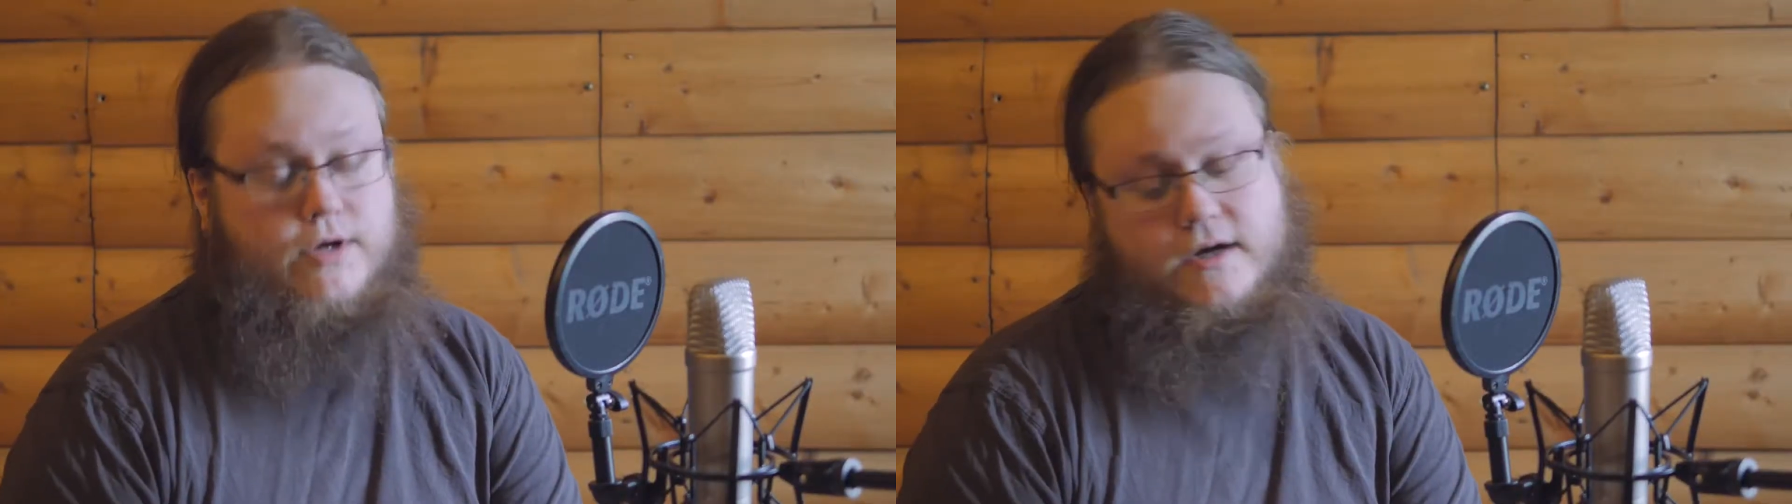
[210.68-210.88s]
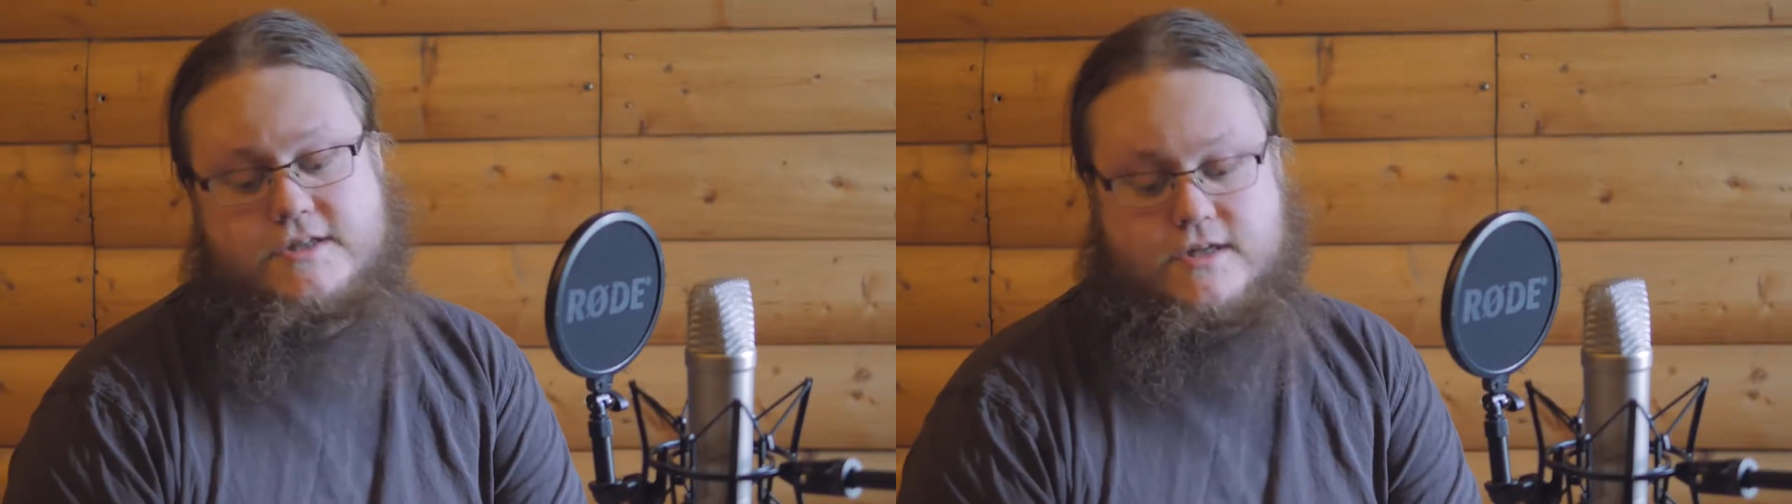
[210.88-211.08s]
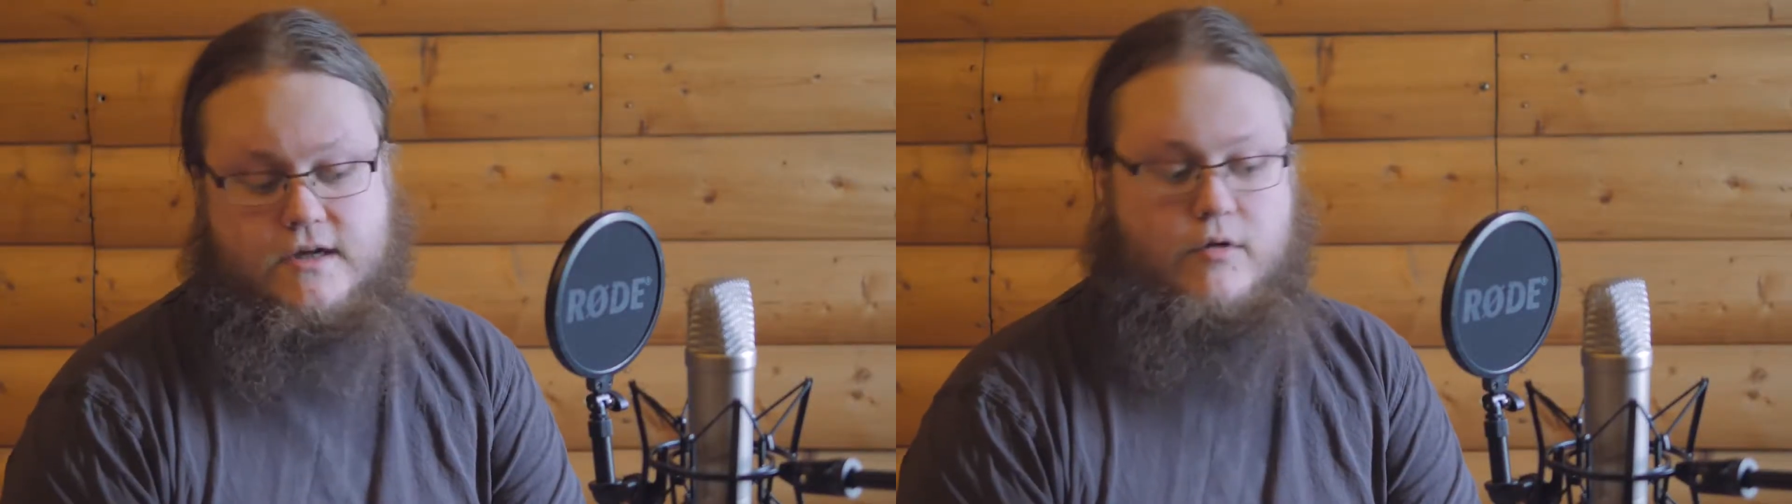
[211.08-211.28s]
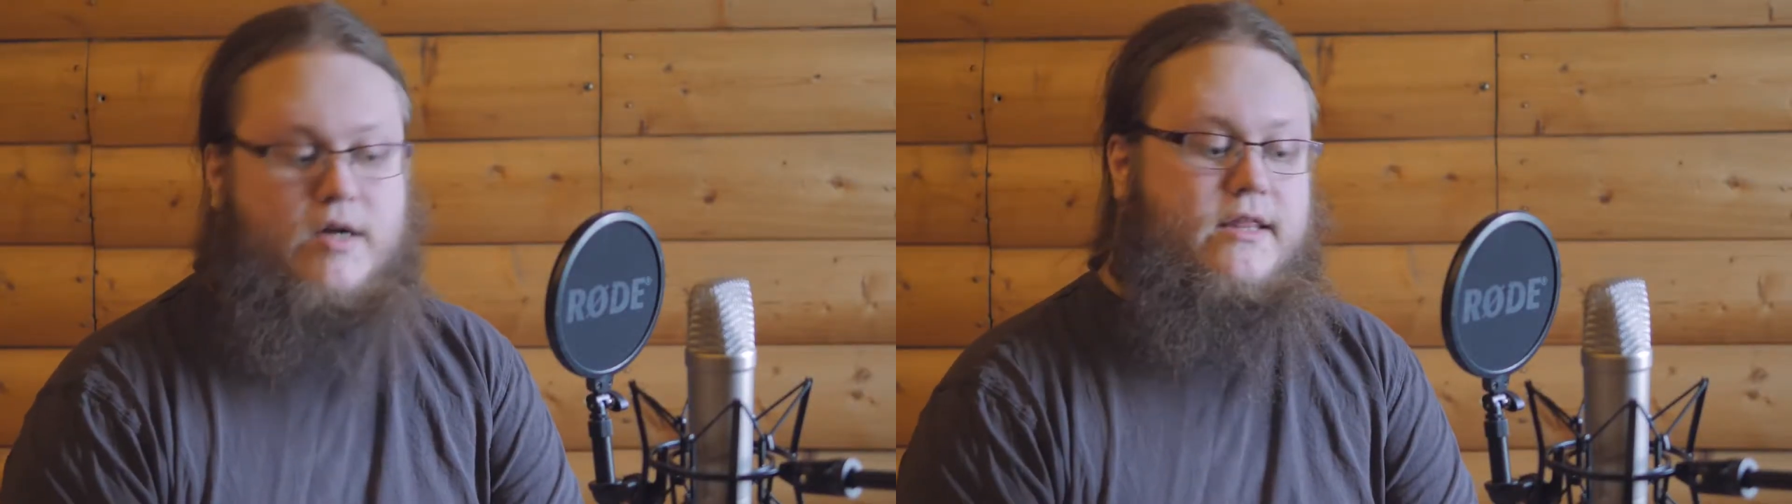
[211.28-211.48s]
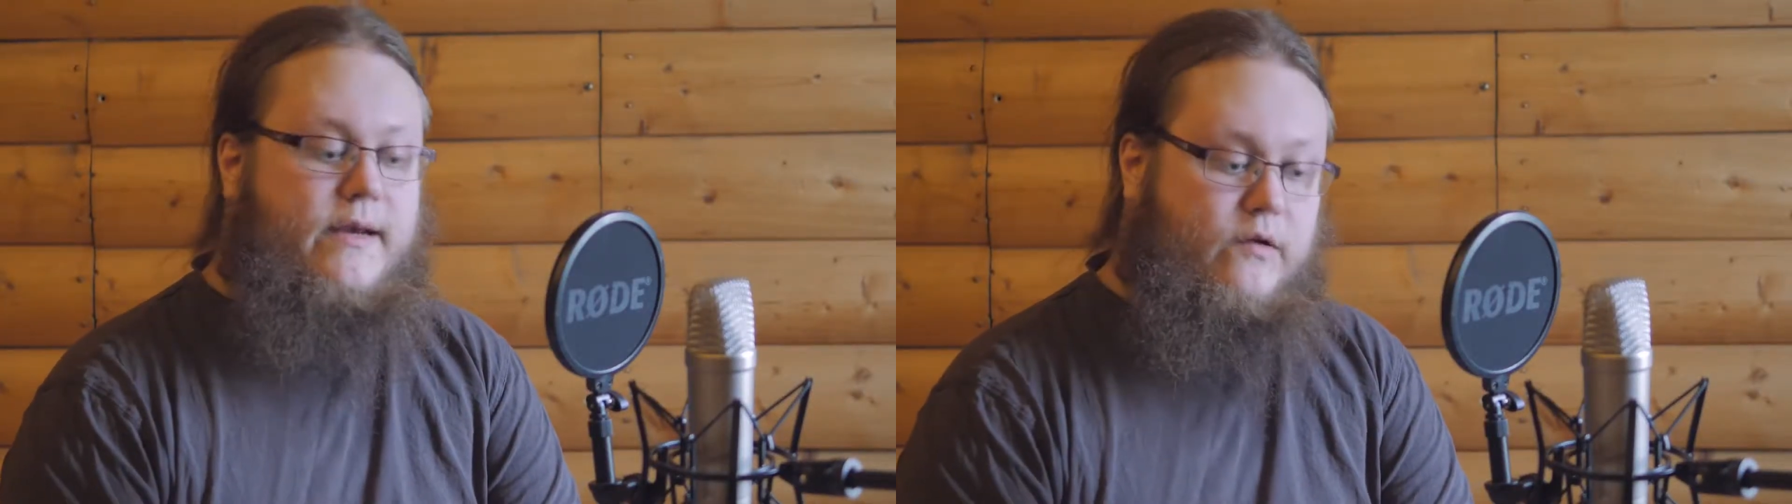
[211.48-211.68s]
on hindsight, I'm
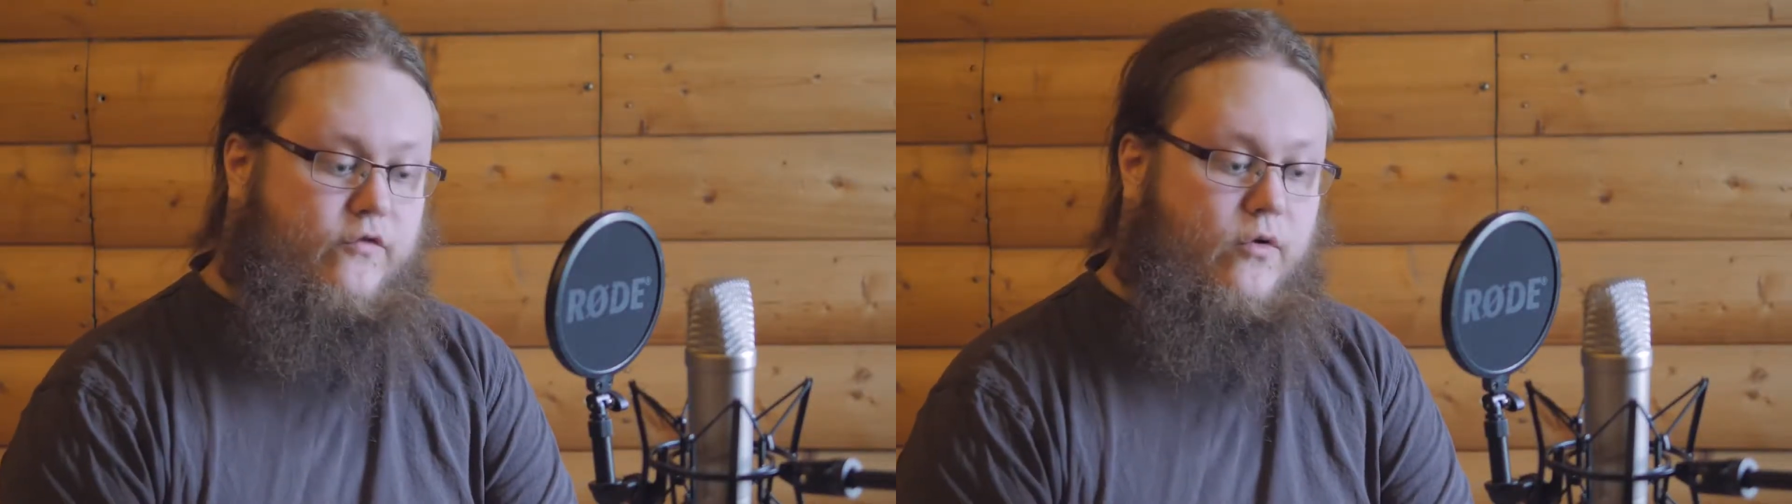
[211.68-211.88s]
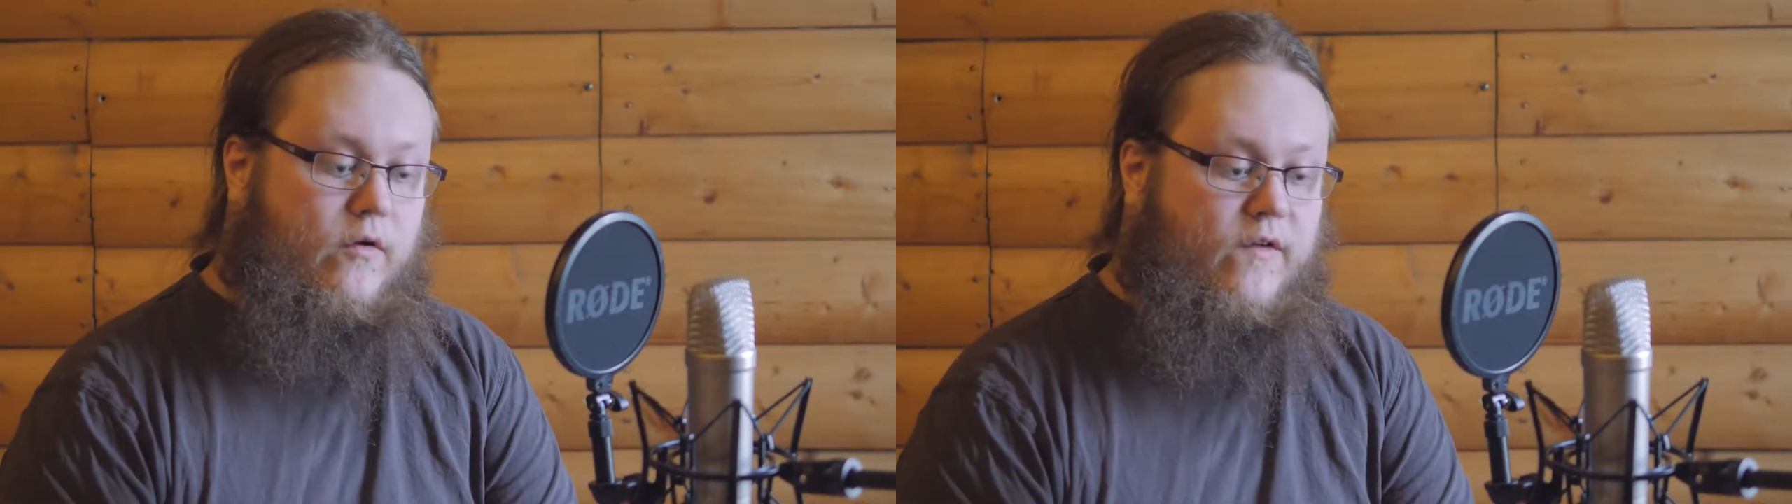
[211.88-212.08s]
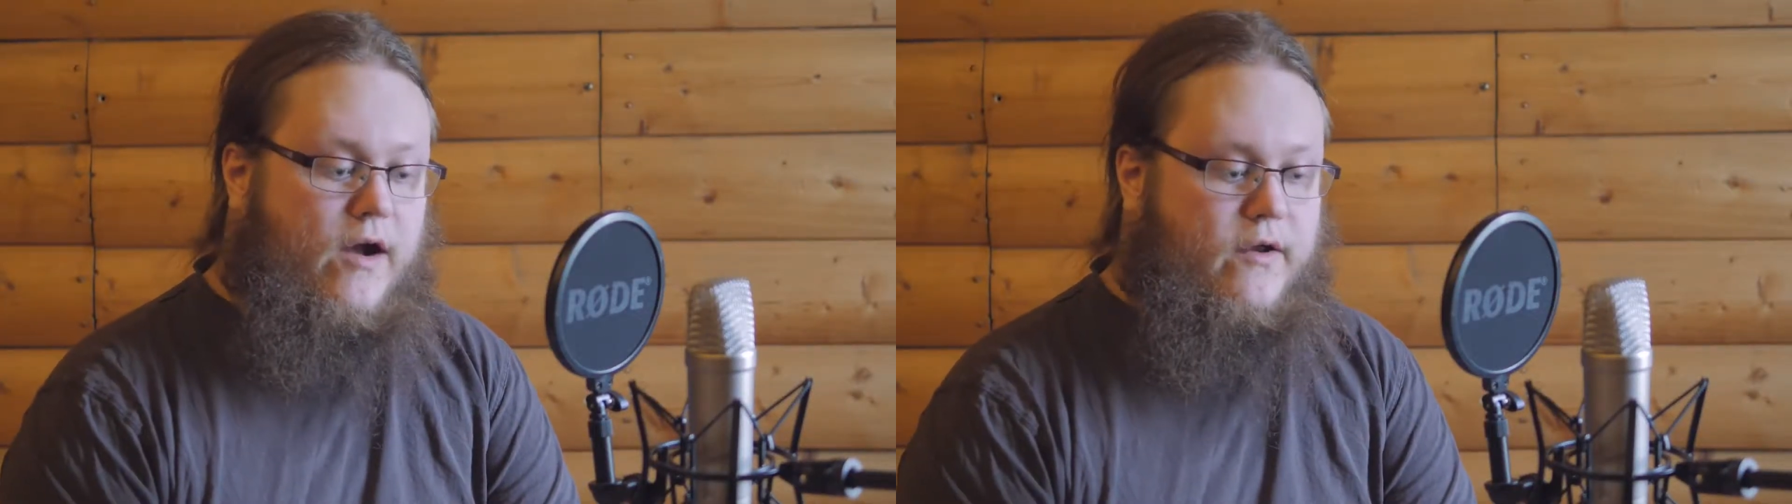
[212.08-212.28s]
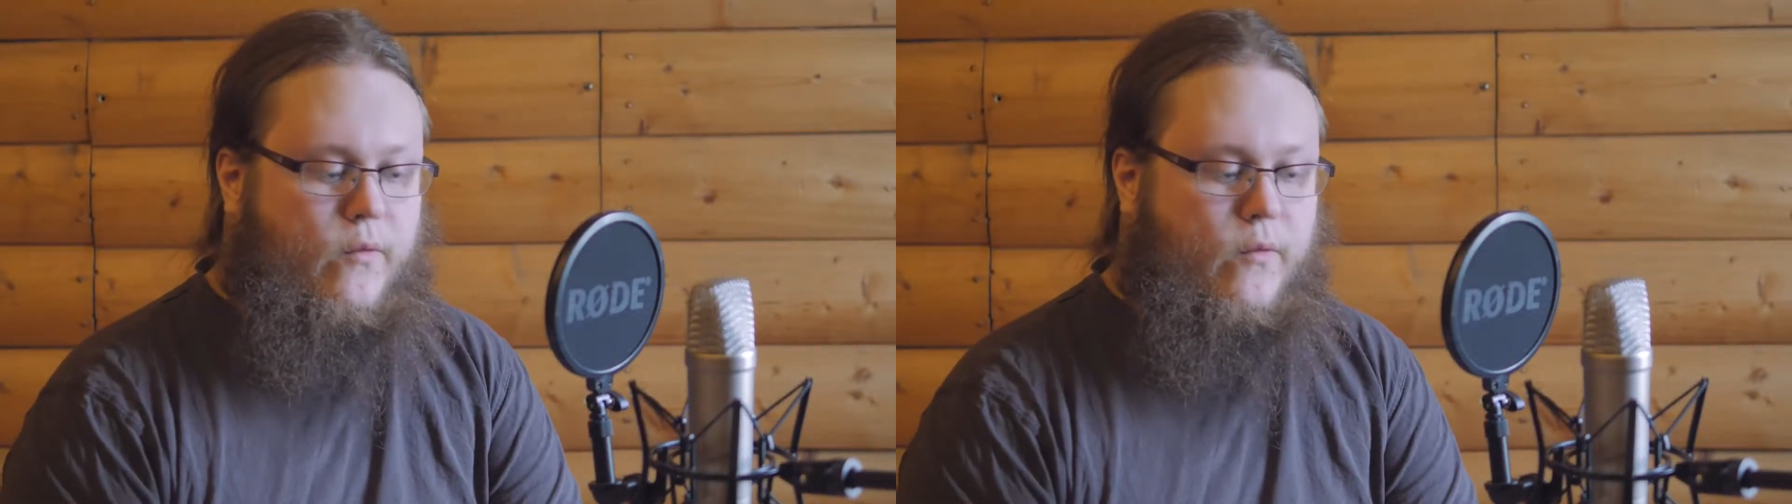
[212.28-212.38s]
quite thankful of how it